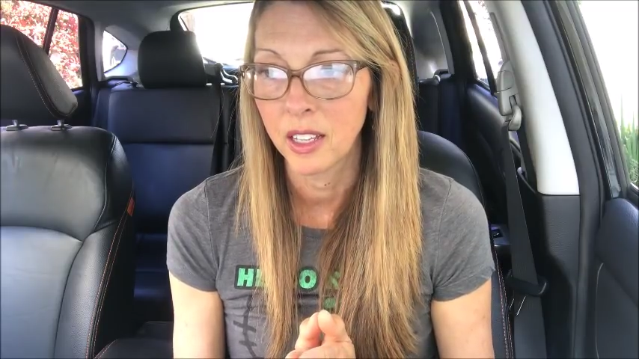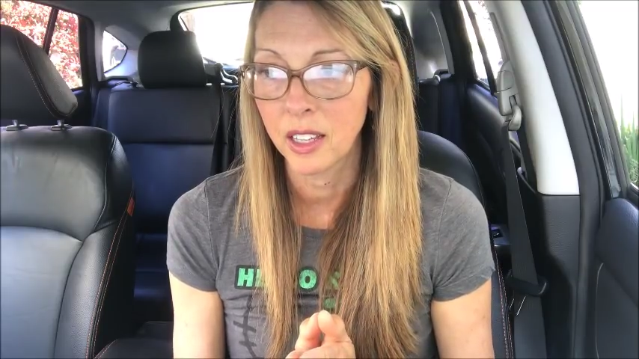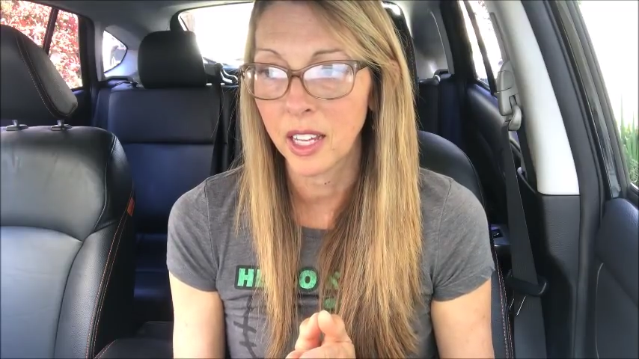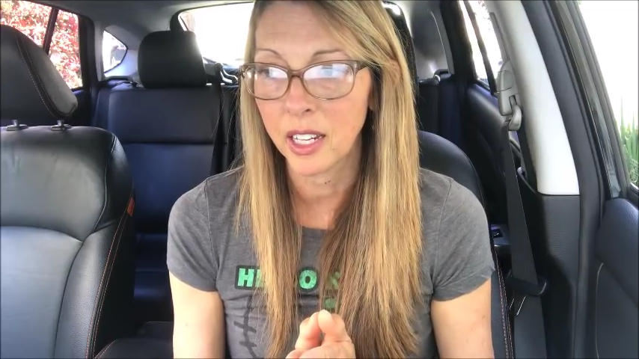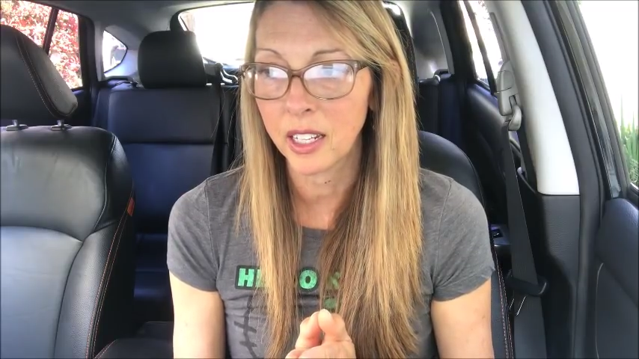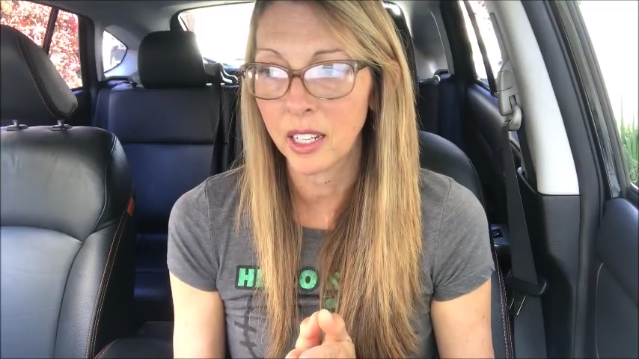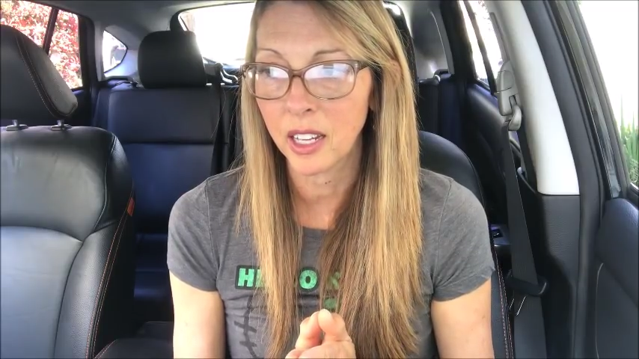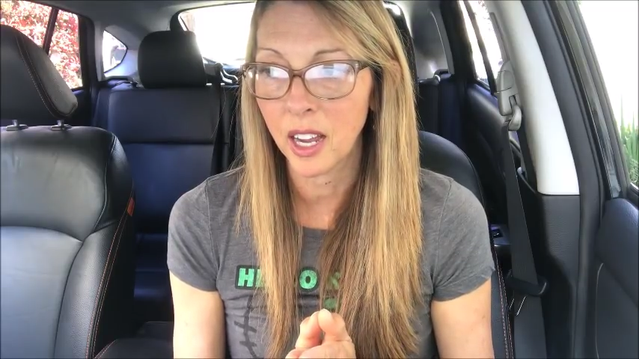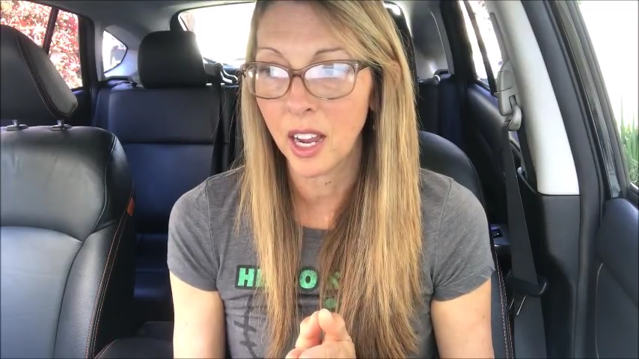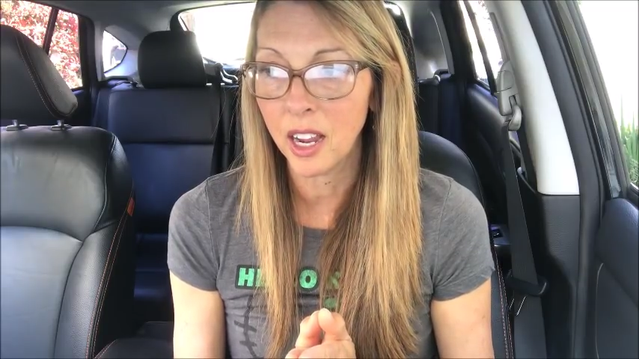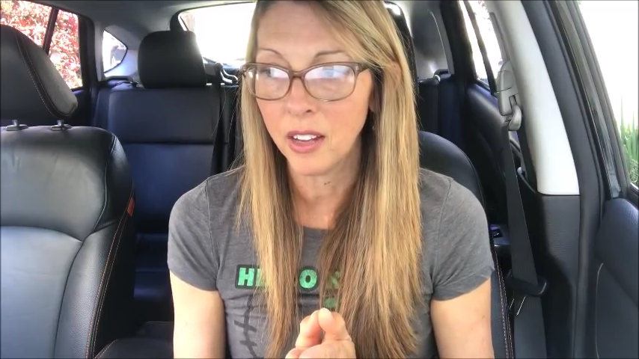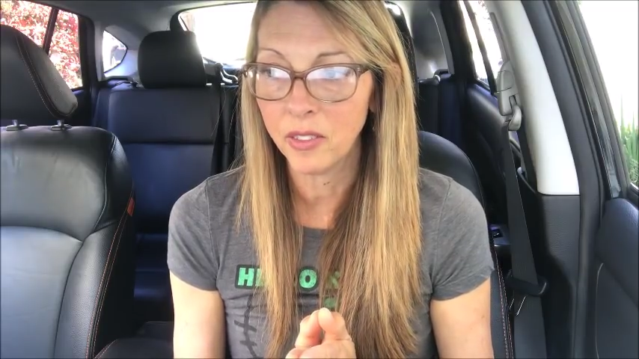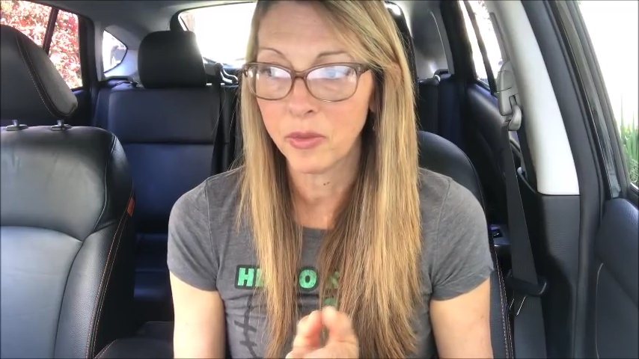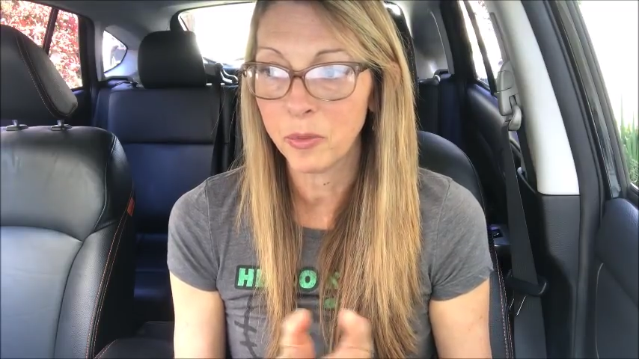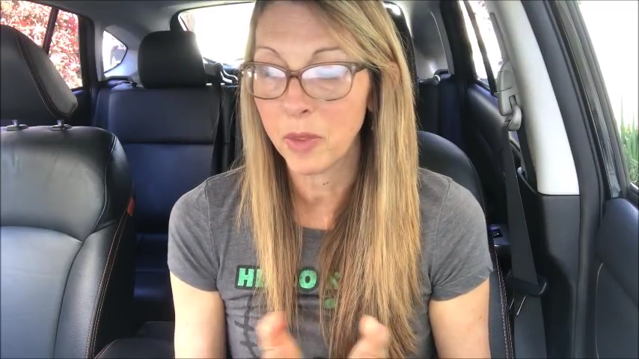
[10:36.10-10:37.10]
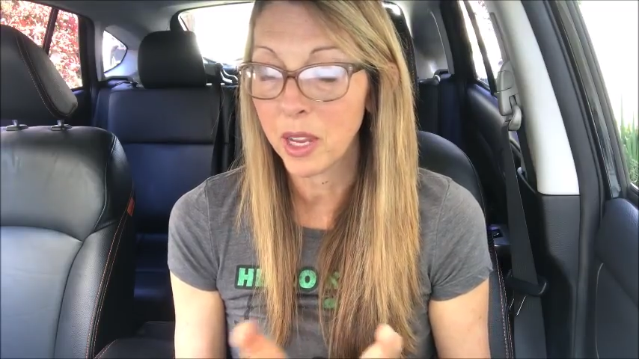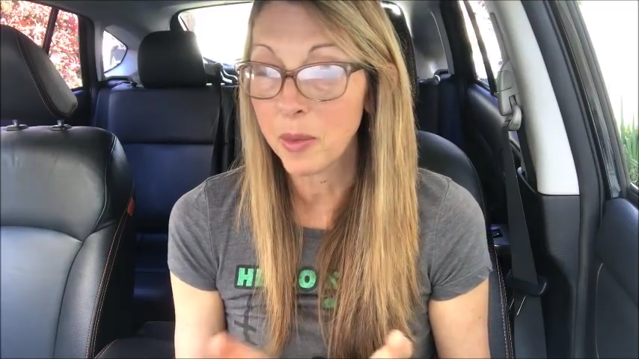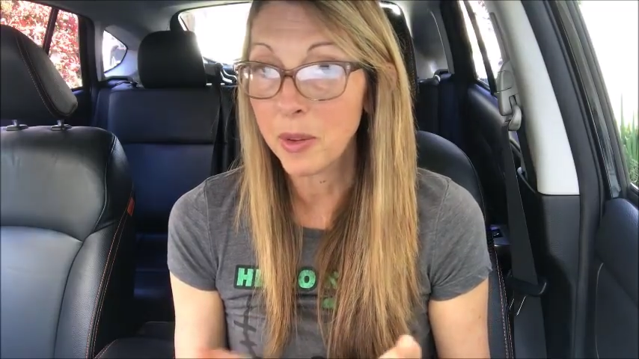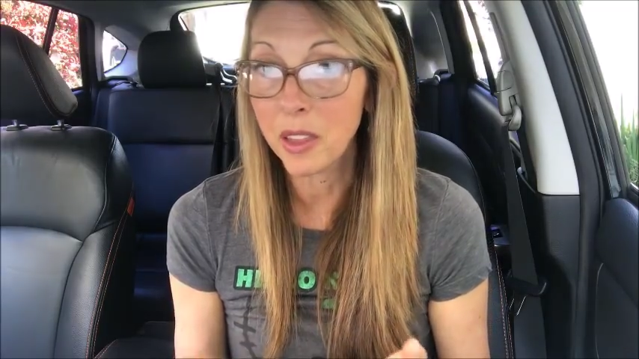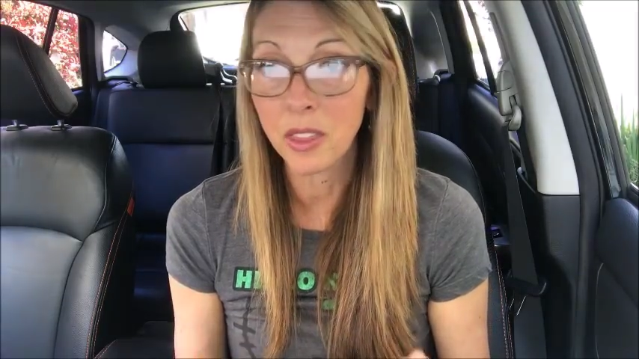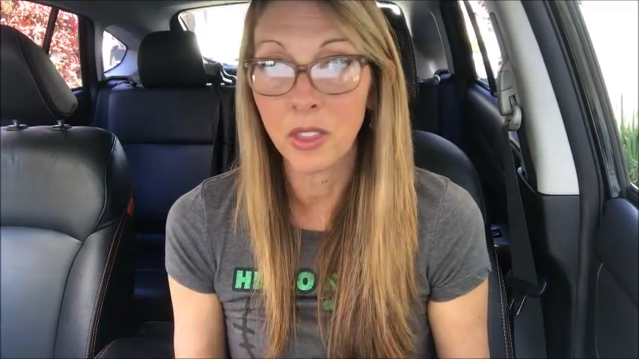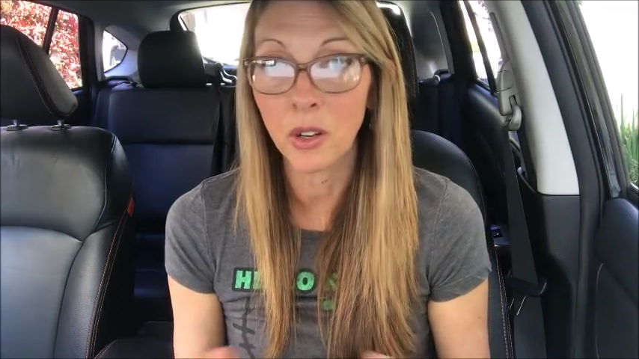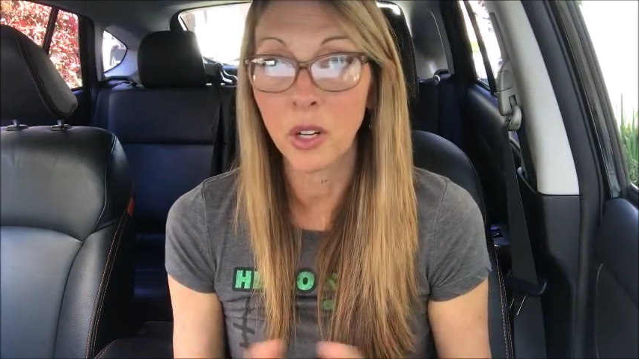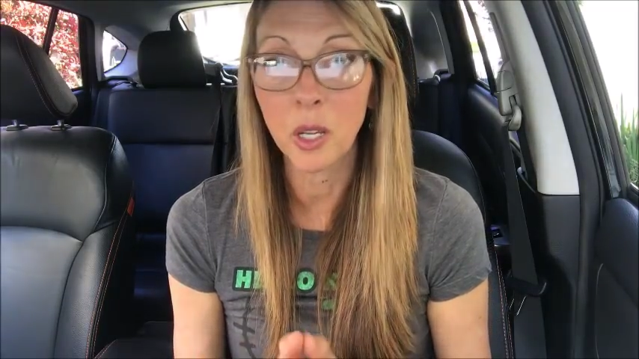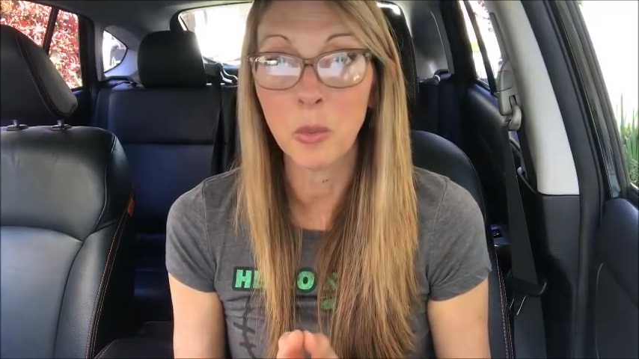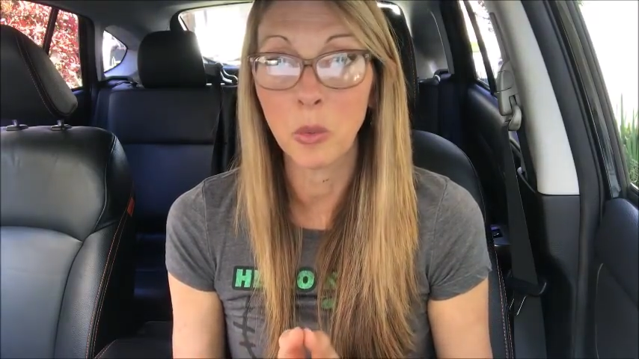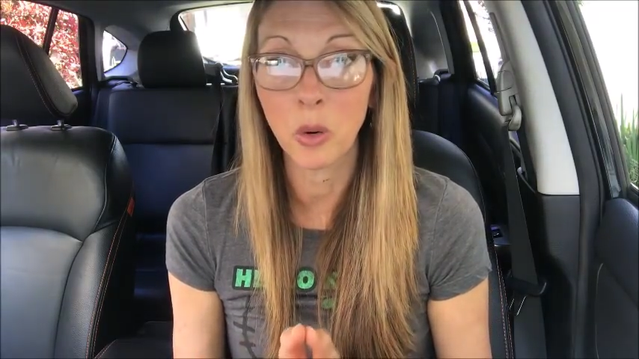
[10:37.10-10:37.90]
like I have maybe 30